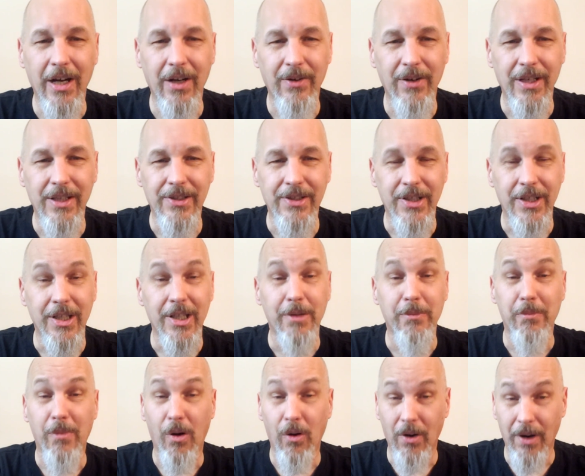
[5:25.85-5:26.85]
errands in the
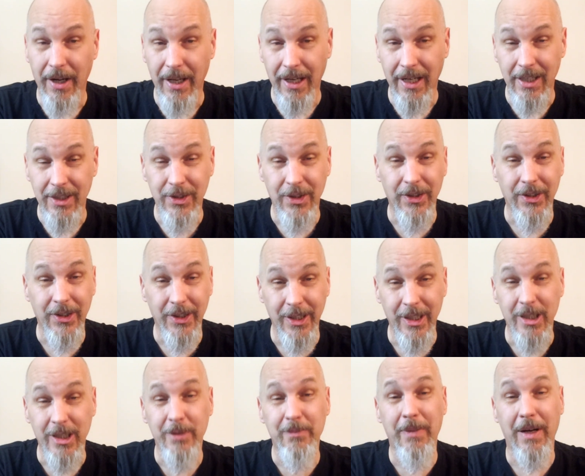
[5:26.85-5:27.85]
morning as
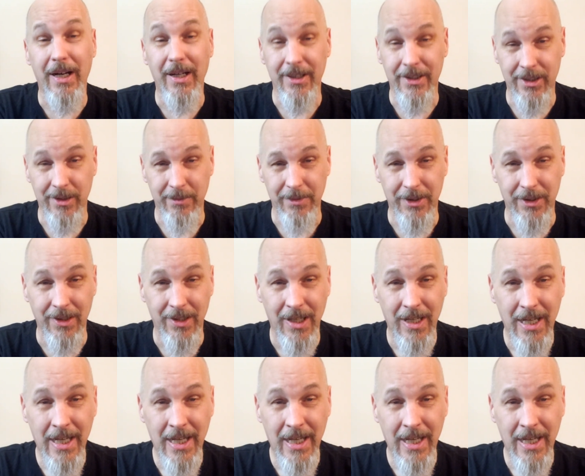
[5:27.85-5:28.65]
early as possible,